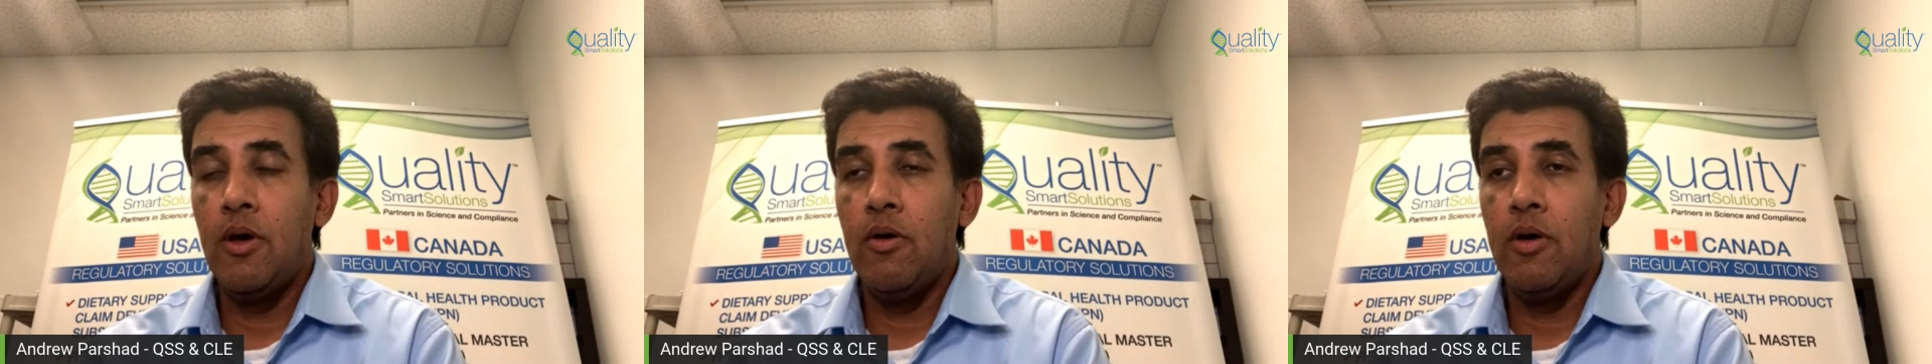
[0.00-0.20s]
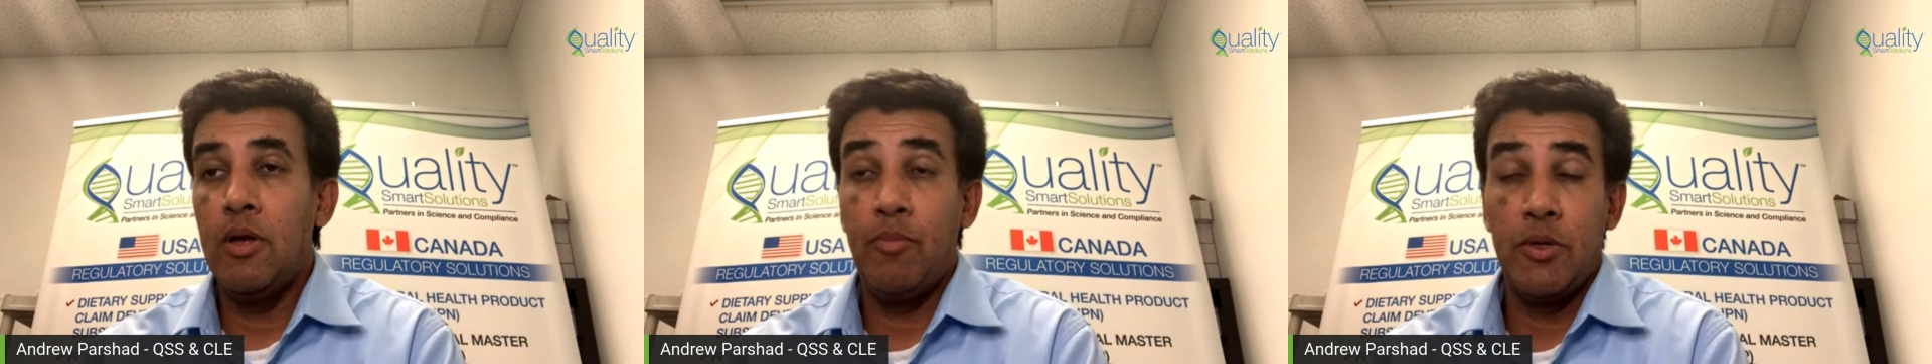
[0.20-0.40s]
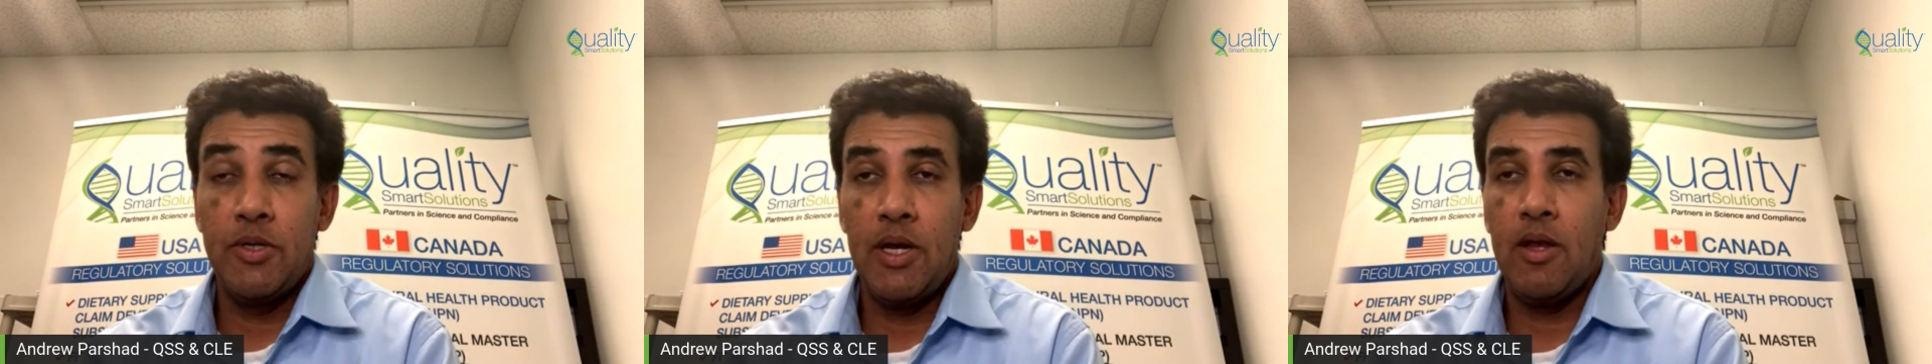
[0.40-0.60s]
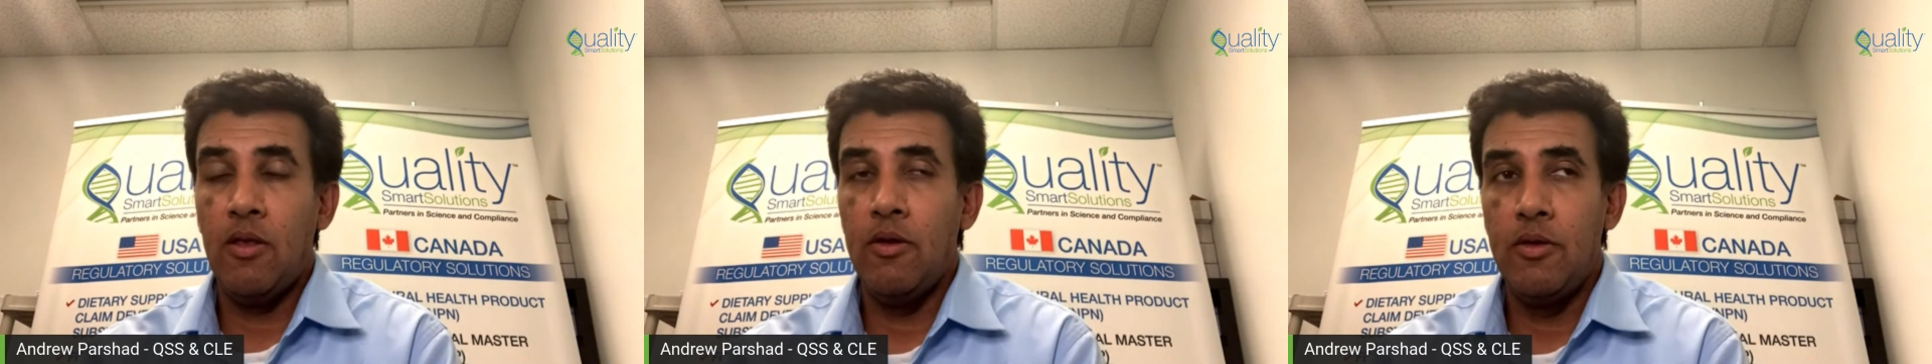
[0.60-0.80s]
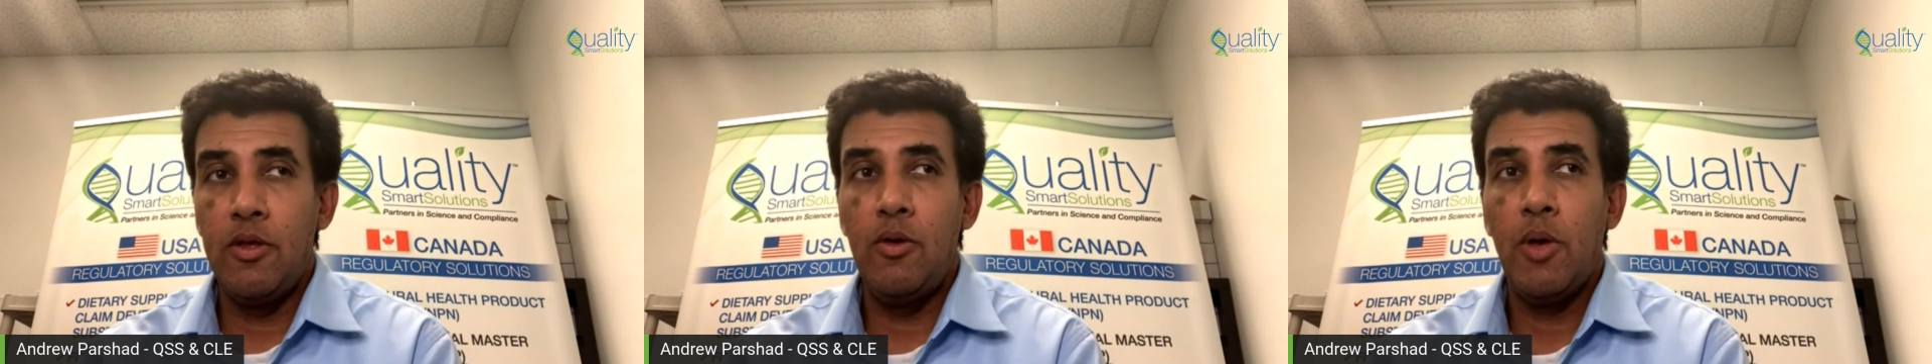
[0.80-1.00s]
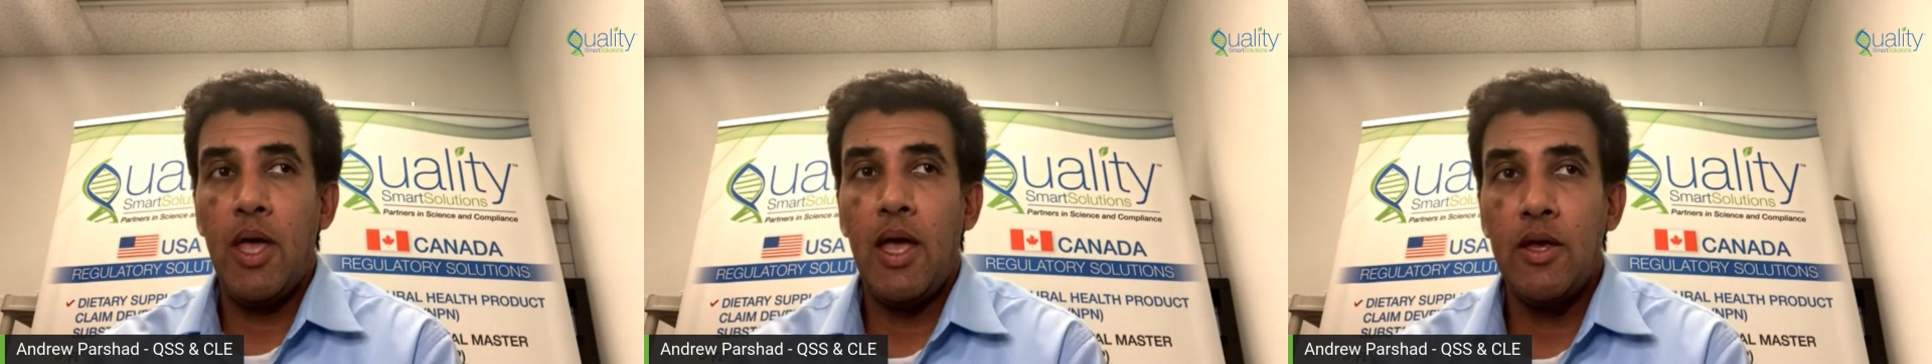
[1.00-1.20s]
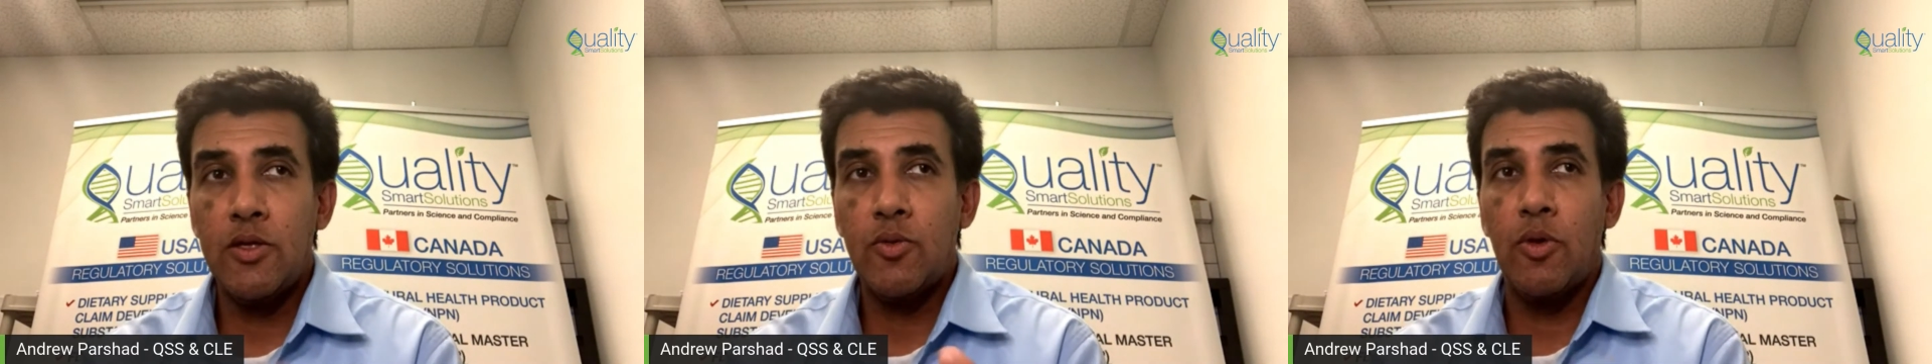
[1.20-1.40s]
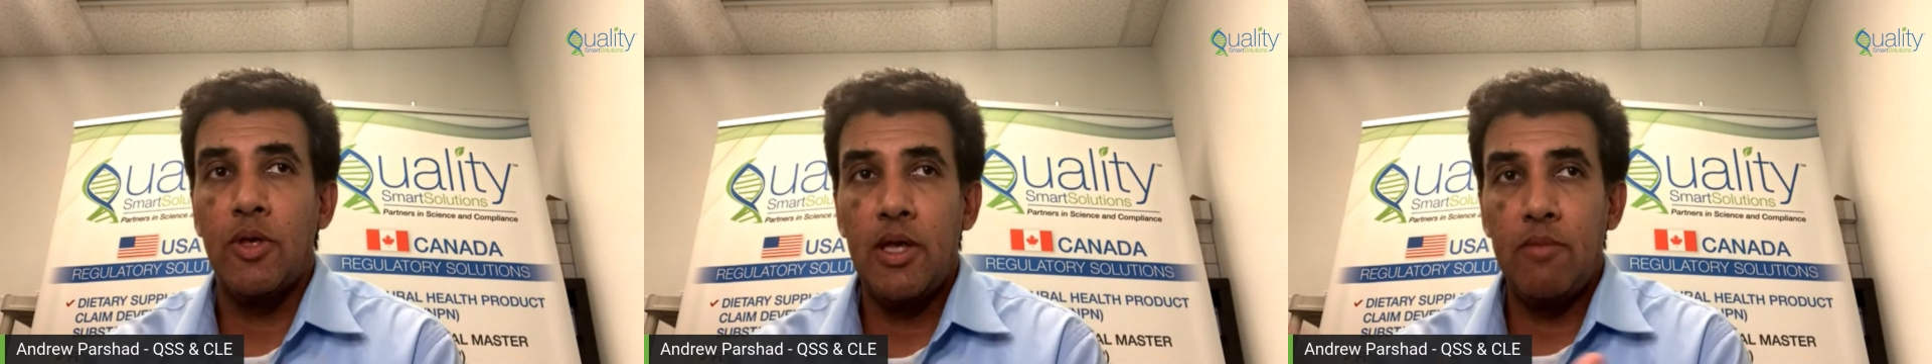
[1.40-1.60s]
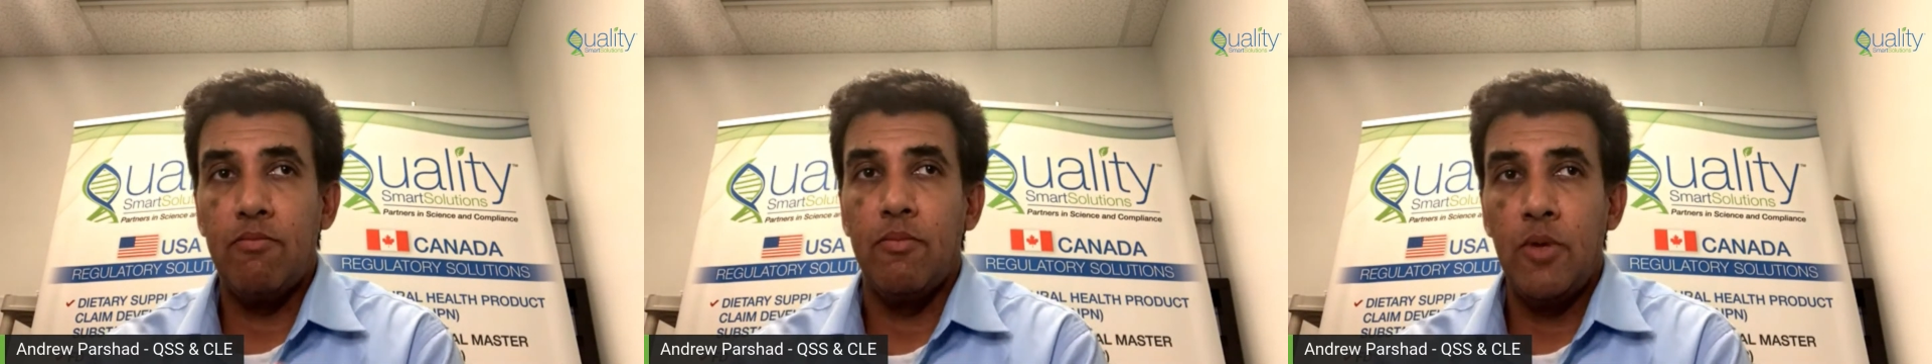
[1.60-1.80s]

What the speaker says: in particular the UK is really